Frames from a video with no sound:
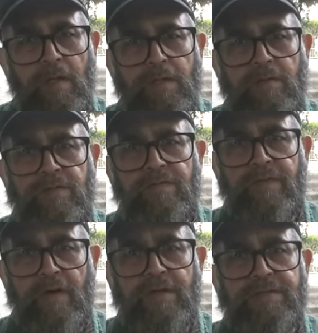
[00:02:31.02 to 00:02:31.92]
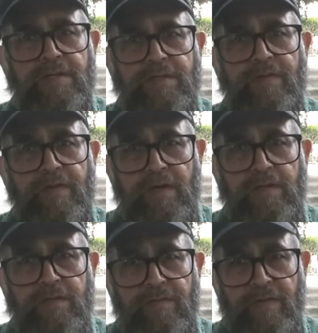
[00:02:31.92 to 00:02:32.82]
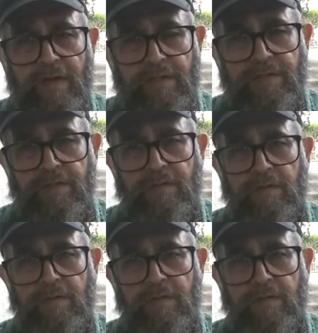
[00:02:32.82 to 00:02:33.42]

there was a very significant event.